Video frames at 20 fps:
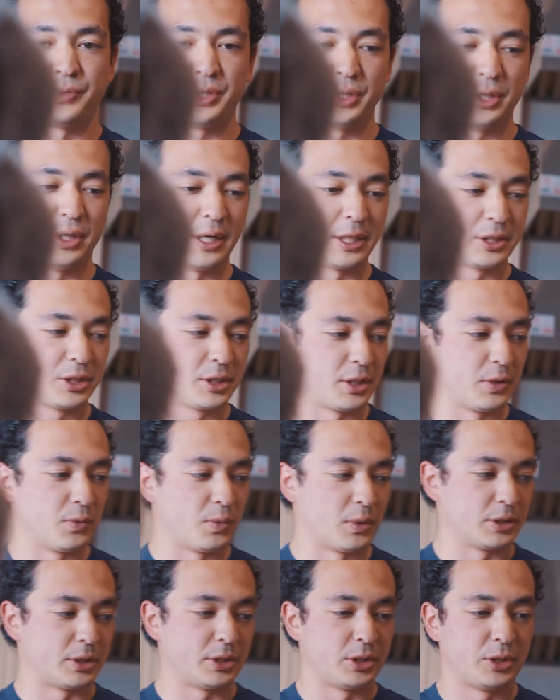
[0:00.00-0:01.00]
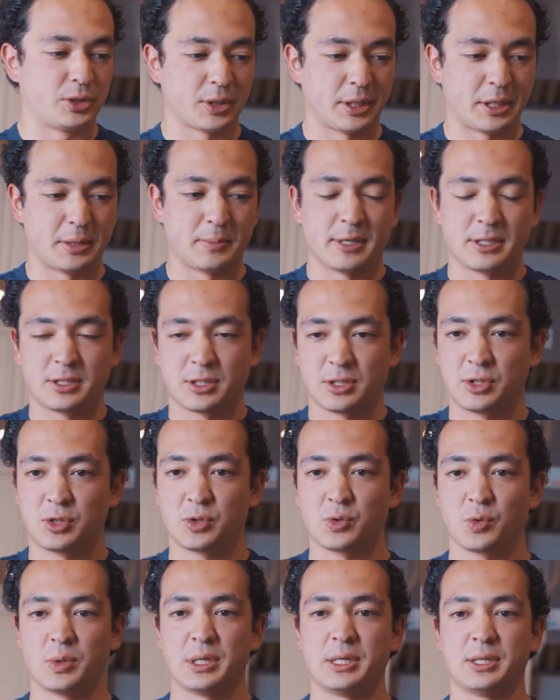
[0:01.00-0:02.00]
you actually want to try your best to
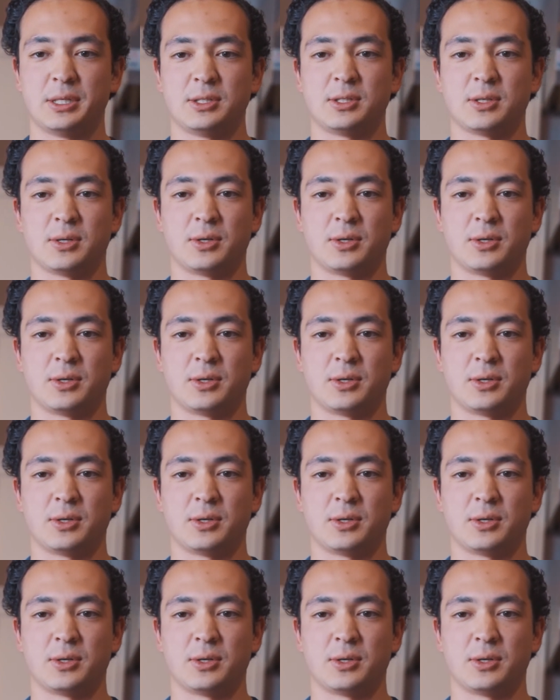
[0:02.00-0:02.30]
squeeze